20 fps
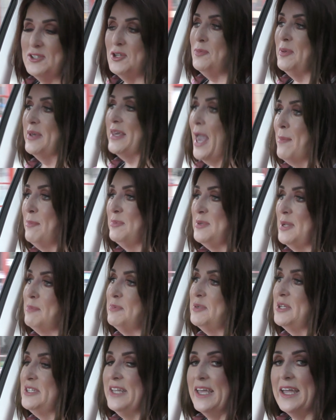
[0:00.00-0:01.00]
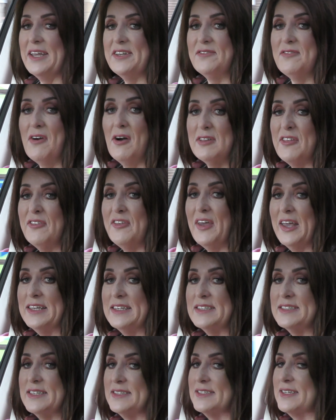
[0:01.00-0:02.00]
you'll be kept up to date of all the
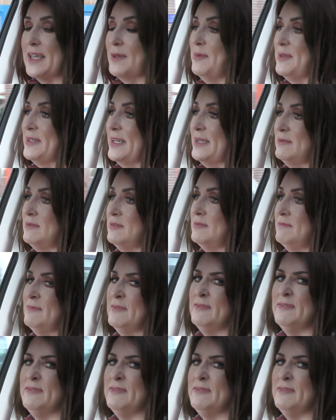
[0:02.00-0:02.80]
things that's coming down